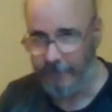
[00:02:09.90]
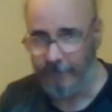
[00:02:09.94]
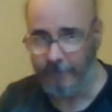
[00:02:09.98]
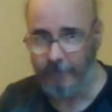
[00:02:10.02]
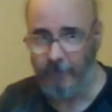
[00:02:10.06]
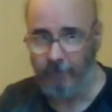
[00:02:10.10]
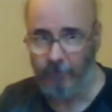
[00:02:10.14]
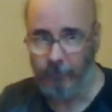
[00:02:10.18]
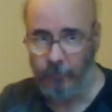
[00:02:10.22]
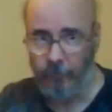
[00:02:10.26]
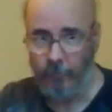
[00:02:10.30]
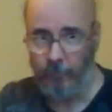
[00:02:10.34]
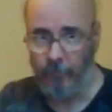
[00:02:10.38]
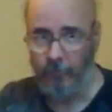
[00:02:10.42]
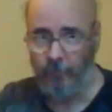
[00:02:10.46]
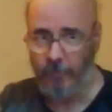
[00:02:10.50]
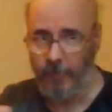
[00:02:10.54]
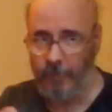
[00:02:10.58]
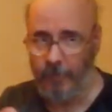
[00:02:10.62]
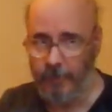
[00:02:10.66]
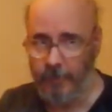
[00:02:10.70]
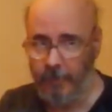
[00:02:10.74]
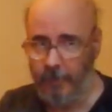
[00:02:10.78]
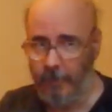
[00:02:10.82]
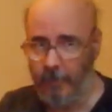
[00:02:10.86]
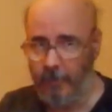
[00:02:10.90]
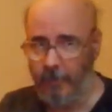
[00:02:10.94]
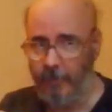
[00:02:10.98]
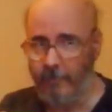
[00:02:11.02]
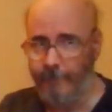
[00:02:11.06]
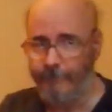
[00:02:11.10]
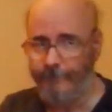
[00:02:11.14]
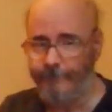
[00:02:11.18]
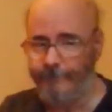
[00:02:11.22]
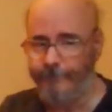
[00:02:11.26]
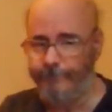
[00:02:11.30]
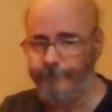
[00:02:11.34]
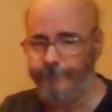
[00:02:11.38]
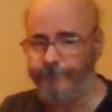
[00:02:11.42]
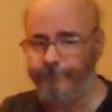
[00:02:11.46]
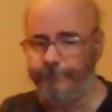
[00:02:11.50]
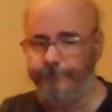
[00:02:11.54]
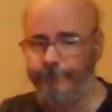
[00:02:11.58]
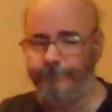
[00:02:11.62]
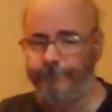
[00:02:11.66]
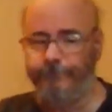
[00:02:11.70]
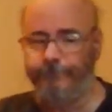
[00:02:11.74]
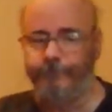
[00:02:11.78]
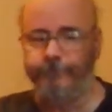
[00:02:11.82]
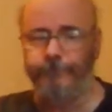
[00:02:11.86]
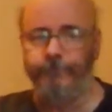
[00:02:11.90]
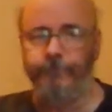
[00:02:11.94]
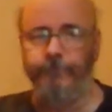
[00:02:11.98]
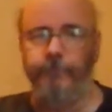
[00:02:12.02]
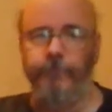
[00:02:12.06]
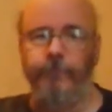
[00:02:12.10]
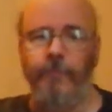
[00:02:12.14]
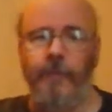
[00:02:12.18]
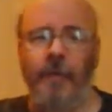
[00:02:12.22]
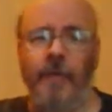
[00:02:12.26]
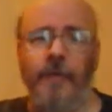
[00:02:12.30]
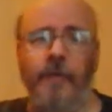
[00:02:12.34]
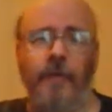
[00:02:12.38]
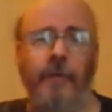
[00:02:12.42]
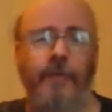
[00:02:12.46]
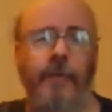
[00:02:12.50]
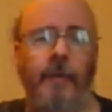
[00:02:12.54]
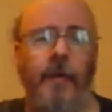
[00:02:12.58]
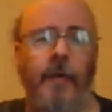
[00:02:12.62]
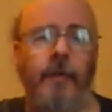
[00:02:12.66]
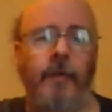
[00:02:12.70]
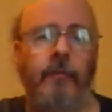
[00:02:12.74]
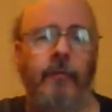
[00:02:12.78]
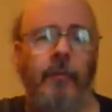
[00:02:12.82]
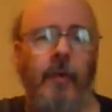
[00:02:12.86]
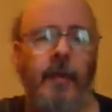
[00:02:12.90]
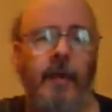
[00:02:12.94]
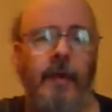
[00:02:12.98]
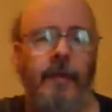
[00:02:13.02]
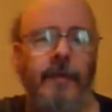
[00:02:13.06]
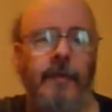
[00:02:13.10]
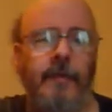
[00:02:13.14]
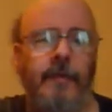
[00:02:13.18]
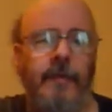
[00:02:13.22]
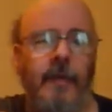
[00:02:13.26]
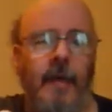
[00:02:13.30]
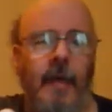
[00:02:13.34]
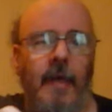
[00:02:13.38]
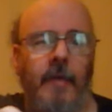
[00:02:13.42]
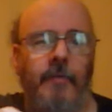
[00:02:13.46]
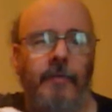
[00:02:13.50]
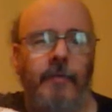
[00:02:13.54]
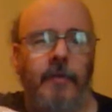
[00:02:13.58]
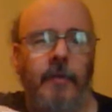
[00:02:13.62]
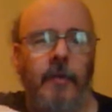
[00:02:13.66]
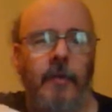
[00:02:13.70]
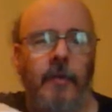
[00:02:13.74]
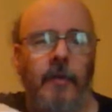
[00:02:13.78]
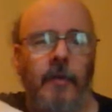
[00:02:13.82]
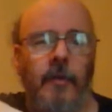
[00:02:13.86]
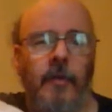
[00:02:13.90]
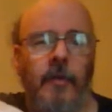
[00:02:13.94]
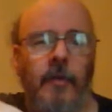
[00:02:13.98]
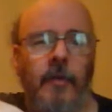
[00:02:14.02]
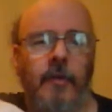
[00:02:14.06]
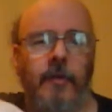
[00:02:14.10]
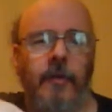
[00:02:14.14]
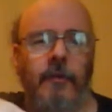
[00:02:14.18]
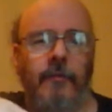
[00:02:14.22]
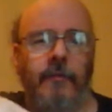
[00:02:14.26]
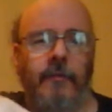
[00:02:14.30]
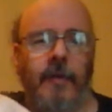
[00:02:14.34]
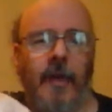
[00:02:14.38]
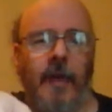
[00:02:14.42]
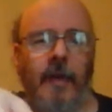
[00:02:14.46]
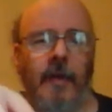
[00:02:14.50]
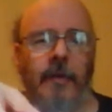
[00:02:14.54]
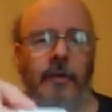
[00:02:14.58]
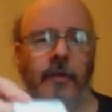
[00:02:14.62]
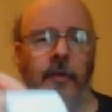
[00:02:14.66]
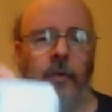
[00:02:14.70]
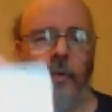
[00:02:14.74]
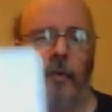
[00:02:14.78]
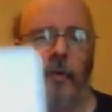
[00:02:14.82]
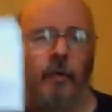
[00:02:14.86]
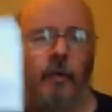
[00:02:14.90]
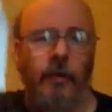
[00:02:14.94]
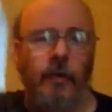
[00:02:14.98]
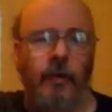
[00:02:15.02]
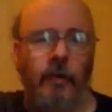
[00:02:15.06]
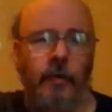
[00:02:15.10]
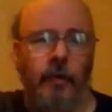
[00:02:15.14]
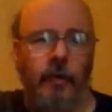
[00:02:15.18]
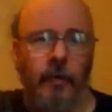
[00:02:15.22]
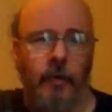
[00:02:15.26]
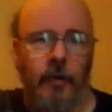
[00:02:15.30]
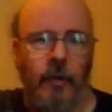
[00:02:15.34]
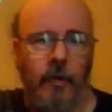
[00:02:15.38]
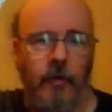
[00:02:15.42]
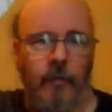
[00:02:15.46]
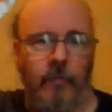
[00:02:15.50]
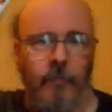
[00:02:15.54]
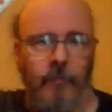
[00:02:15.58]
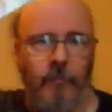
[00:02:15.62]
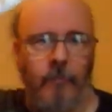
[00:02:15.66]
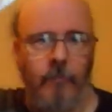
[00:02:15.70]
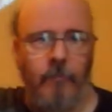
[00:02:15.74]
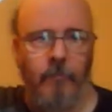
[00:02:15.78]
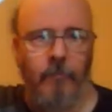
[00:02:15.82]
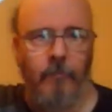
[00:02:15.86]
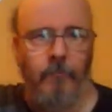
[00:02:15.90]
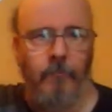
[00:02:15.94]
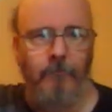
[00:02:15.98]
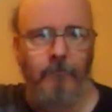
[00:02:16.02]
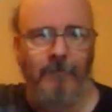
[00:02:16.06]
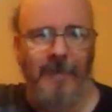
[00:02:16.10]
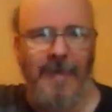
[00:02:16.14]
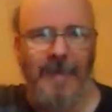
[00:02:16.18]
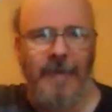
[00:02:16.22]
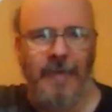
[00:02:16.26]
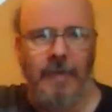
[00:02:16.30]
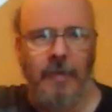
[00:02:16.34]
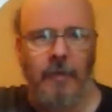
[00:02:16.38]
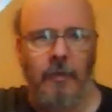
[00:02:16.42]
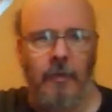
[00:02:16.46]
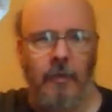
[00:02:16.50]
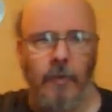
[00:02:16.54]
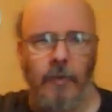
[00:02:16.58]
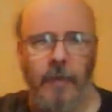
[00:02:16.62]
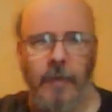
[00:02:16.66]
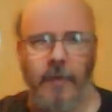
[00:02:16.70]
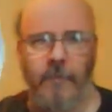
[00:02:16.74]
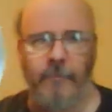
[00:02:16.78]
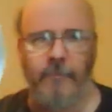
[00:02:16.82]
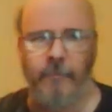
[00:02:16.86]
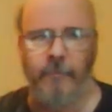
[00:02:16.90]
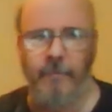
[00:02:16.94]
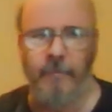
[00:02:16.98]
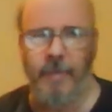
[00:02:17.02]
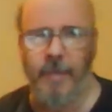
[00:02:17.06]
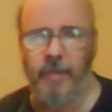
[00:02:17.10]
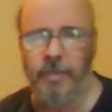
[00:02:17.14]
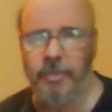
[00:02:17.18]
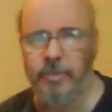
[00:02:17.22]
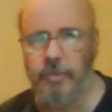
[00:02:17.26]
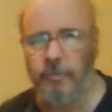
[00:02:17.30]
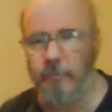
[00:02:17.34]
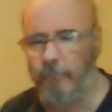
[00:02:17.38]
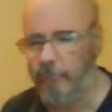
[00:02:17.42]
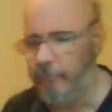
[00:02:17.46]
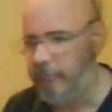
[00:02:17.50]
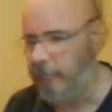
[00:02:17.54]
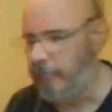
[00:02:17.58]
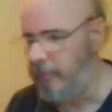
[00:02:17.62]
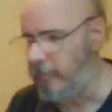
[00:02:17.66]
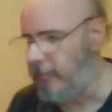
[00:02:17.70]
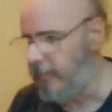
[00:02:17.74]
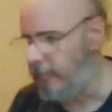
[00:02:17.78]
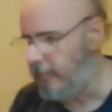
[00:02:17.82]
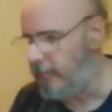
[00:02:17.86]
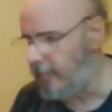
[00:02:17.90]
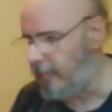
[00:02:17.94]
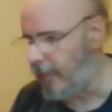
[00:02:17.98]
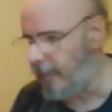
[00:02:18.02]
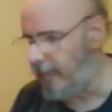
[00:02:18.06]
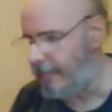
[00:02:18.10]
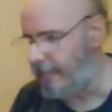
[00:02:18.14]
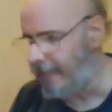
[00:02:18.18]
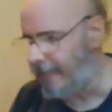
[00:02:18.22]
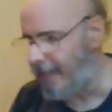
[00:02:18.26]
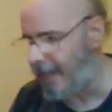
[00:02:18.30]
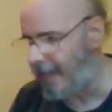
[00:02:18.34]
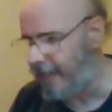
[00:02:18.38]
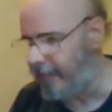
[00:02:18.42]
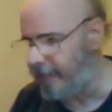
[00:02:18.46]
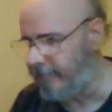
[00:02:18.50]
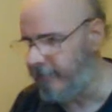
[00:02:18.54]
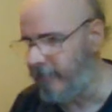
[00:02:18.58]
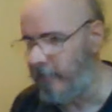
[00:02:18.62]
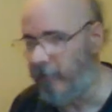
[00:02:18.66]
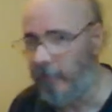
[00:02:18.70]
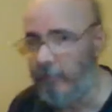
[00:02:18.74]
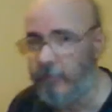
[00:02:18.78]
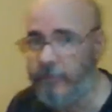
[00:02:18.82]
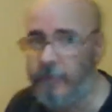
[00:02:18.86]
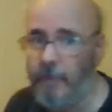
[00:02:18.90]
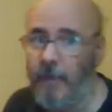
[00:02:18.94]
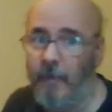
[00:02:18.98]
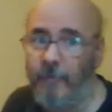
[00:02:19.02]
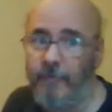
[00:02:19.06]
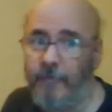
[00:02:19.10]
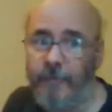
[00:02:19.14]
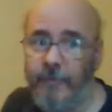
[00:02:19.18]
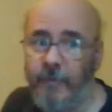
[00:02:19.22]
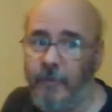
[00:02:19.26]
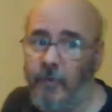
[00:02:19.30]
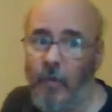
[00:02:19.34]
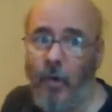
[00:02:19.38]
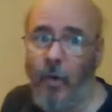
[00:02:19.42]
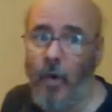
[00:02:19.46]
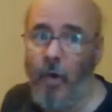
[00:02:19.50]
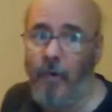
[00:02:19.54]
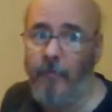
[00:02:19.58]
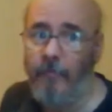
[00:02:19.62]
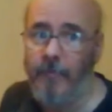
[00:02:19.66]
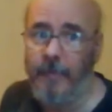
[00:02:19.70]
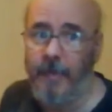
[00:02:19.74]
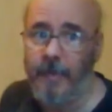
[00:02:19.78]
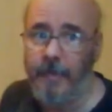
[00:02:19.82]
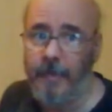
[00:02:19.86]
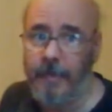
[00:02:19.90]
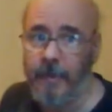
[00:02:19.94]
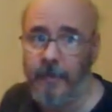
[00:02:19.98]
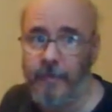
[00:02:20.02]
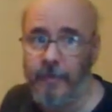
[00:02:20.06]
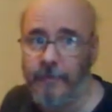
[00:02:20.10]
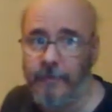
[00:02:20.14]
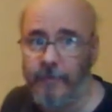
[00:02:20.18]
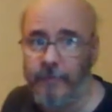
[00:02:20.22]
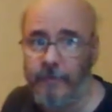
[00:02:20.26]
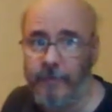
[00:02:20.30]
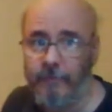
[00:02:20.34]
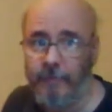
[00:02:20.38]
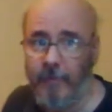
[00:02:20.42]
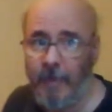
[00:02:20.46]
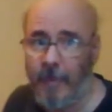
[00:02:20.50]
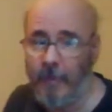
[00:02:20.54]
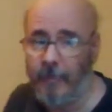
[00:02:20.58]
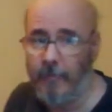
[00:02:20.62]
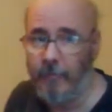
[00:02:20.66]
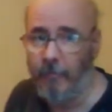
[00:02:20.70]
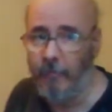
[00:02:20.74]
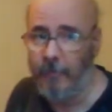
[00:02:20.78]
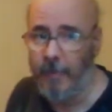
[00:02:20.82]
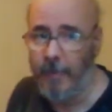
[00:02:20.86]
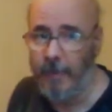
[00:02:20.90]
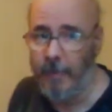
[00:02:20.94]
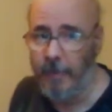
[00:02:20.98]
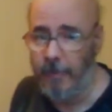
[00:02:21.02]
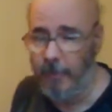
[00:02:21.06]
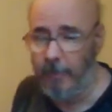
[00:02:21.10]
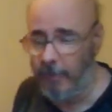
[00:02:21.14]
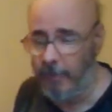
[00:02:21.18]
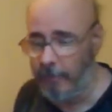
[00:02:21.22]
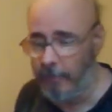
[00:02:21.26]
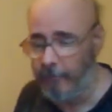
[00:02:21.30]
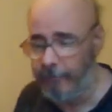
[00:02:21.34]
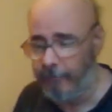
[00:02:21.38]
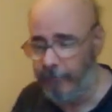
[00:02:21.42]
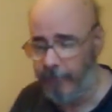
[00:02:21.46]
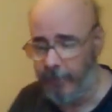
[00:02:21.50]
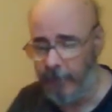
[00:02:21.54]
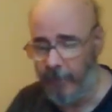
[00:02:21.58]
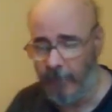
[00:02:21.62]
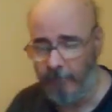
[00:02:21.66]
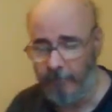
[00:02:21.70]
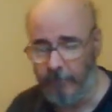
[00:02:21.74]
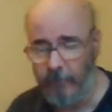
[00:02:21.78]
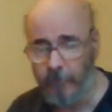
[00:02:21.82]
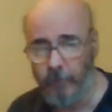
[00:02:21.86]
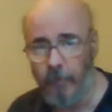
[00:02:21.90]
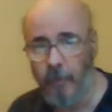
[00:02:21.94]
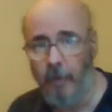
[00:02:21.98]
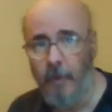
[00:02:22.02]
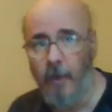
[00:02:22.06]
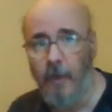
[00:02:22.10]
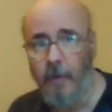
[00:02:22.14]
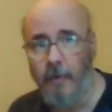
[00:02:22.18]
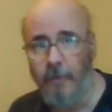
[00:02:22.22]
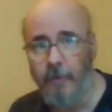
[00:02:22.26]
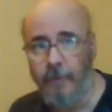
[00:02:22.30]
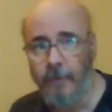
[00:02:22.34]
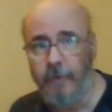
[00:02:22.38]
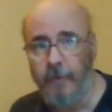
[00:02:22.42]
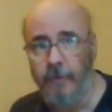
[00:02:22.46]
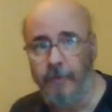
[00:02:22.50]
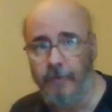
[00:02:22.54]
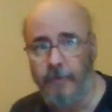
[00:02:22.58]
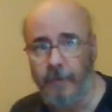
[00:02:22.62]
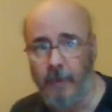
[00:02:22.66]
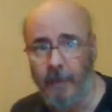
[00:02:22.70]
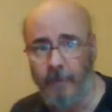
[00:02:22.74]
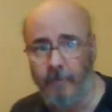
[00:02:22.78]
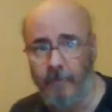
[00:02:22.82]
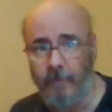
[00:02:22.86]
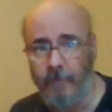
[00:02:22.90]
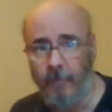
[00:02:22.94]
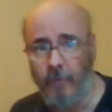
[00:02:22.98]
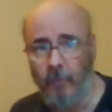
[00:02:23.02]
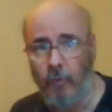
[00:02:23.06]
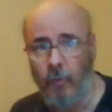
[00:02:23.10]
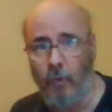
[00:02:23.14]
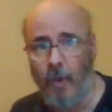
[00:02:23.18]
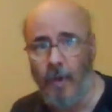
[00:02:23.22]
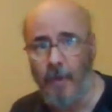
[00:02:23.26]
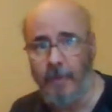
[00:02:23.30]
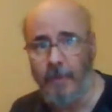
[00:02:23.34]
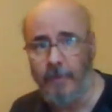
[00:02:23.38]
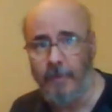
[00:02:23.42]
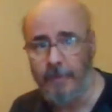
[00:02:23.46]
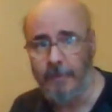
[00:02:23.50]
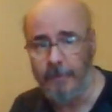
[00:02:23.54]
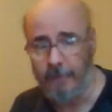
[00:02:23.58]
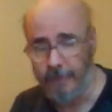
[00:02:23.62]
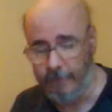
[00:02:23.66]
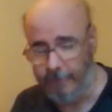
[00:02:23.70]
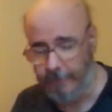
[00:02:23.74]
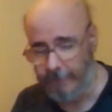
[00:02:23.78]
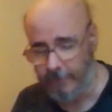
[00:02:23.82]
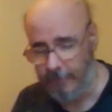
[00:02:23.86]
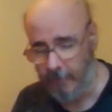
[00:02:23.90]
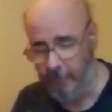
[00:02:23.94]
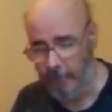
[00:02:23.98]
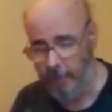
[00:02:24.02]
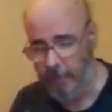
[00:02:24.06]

as I'm doing right here, and you'll find right at the top, you've got your medical information document, which comes in all medications, by the way, if you come in these kind of quantities.